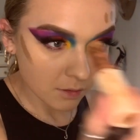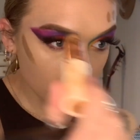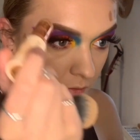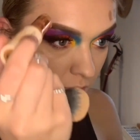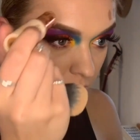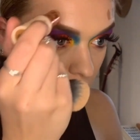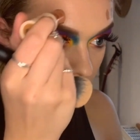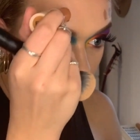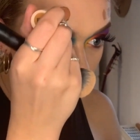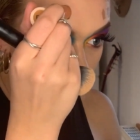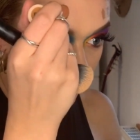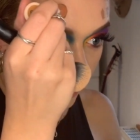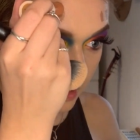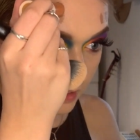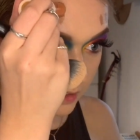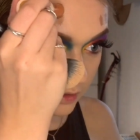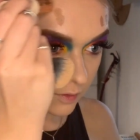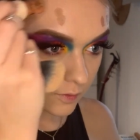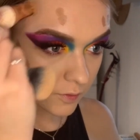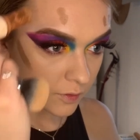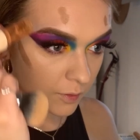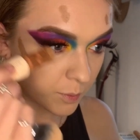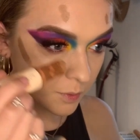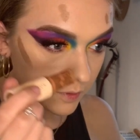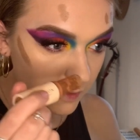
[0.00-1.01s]
try
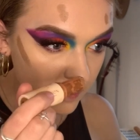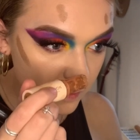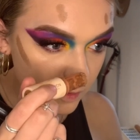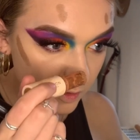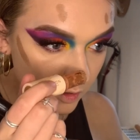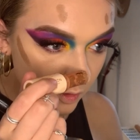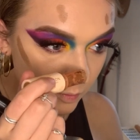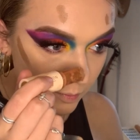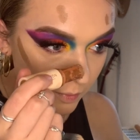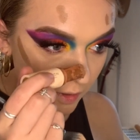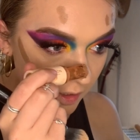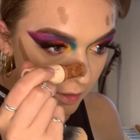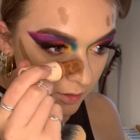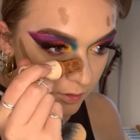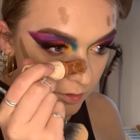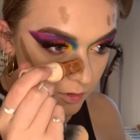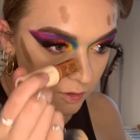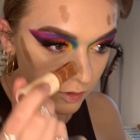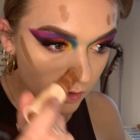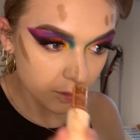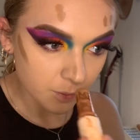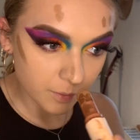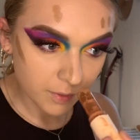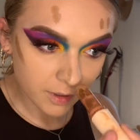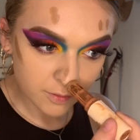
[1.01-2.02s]
not to put too much
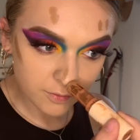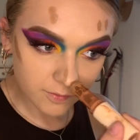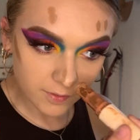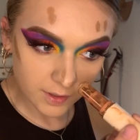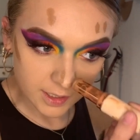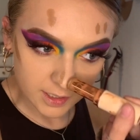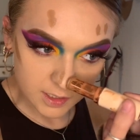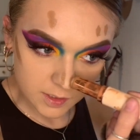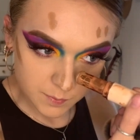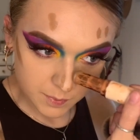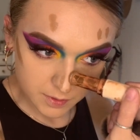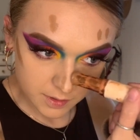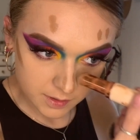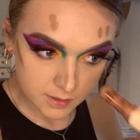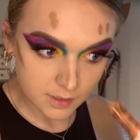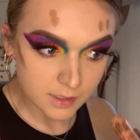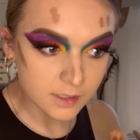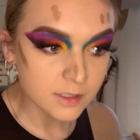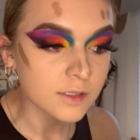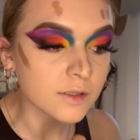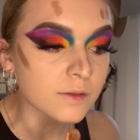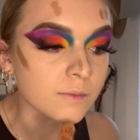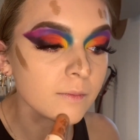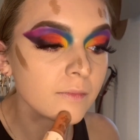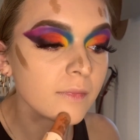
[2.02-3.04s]
on my face because
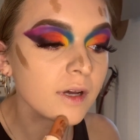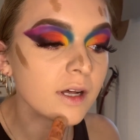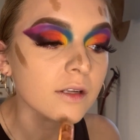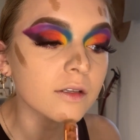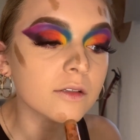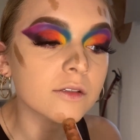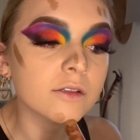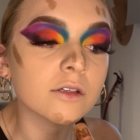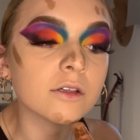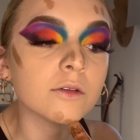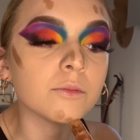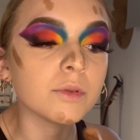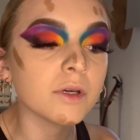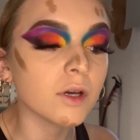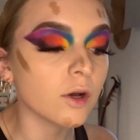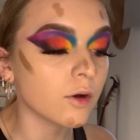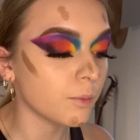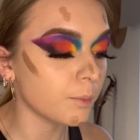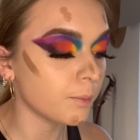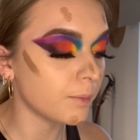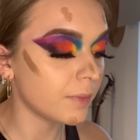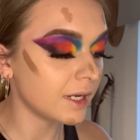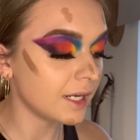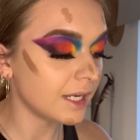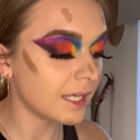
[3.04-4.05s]
this is melted
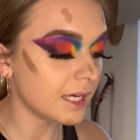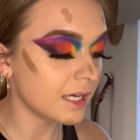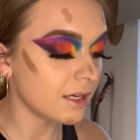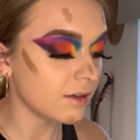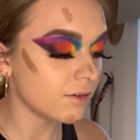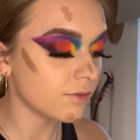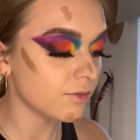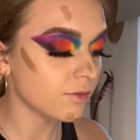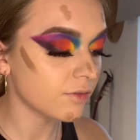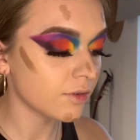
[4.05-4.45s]
beyond belief.